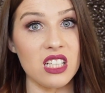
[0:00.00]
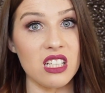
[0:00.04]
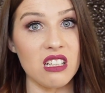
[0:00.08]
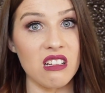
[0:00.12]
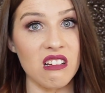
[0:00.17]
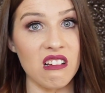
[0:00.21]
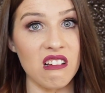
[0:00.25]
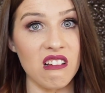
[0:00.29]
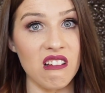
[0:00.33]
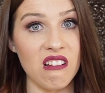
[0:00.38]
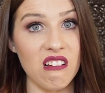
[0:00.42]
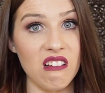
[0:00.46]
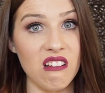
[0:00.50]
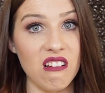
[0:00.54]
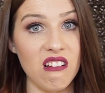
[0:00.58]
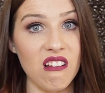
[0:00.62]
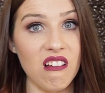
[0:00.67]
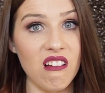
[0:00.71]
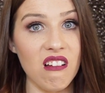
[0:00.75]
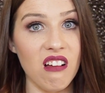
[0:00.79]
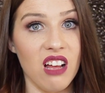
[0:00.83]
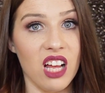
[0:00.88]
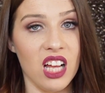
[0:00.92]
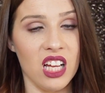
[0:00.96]

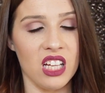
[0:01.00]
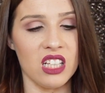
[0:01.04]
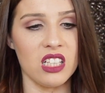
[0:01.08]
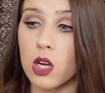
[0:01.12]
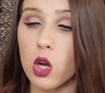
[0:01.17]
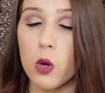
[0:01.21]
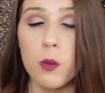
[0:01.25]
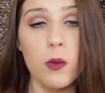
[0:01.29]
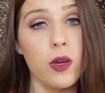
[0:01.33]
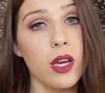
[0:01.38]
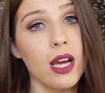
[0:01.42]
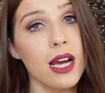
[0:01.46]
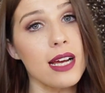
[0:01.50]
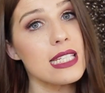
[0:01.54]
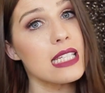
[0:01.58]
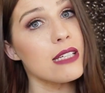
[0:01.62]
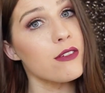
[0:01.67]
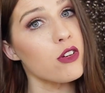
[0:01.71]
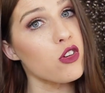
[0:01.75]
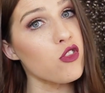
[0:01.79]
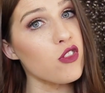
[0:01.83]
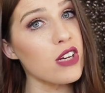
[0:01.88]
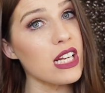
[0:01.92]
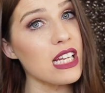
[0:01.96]
Hope you guys
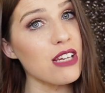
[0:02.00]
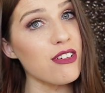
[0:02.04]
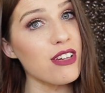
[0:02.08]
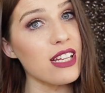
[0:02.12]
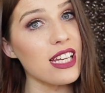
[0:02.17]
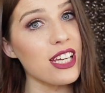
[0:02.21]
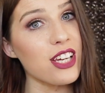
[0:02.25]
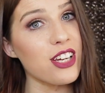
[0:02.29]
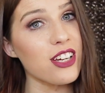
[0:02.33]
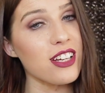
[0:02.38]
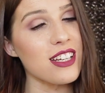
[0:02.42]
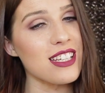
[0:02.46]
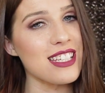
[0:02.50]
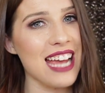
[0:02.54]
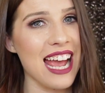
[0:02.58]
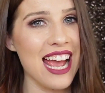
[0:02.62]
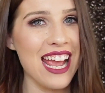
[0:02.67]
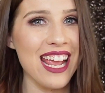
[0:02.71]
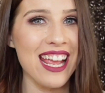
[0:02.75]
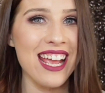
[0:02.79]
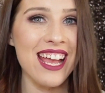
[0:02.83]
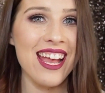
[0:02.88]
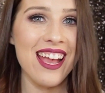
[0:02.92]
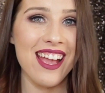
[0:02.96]
have a really good
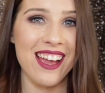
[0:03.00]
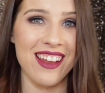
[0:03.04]
day,